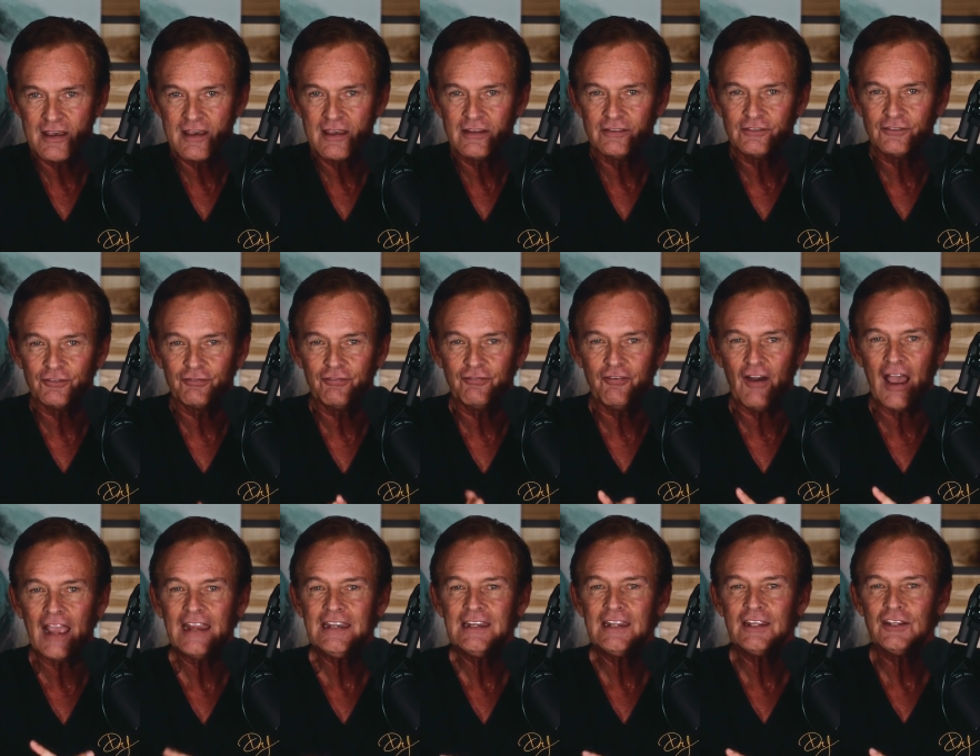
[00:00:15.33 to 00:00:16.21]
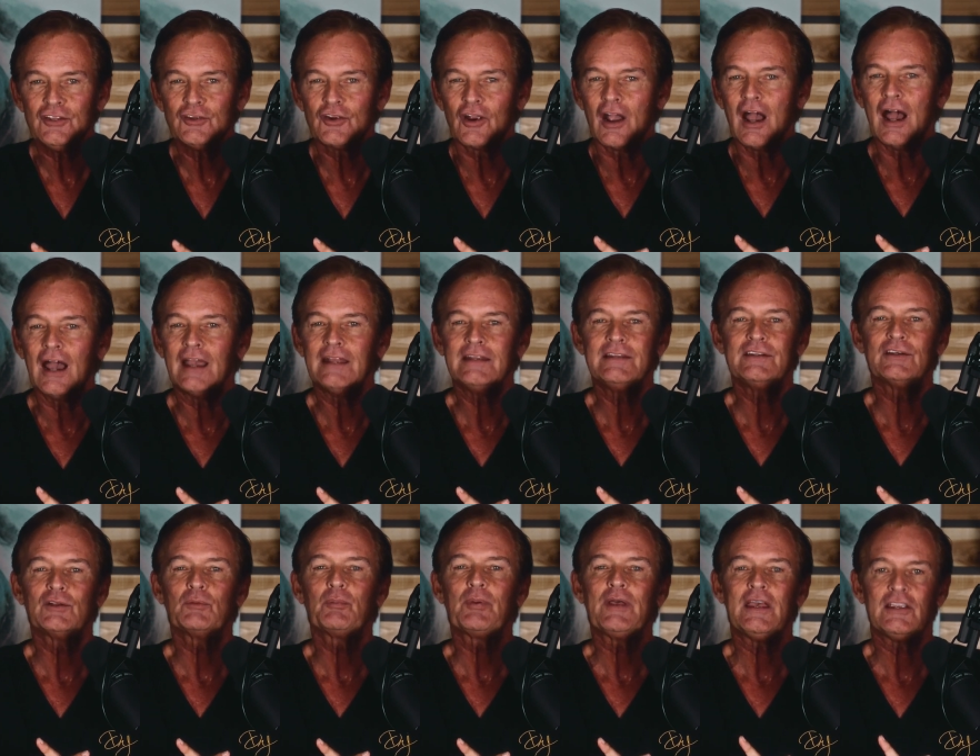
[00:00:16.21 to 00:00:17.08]
defining your
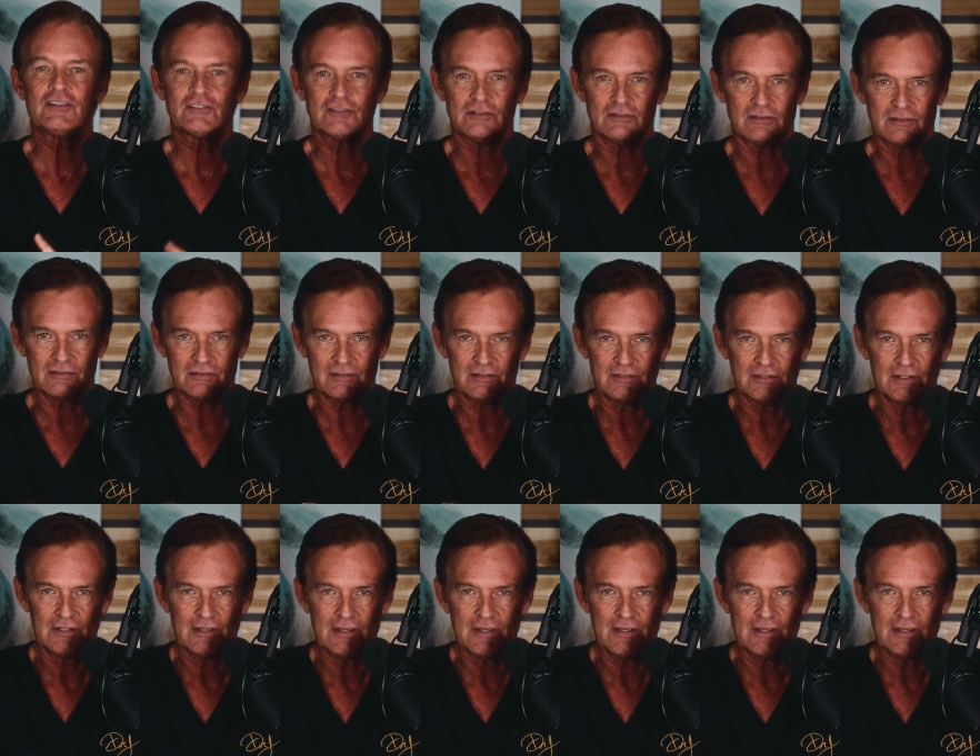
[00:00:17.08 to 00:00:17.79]
ideal patient.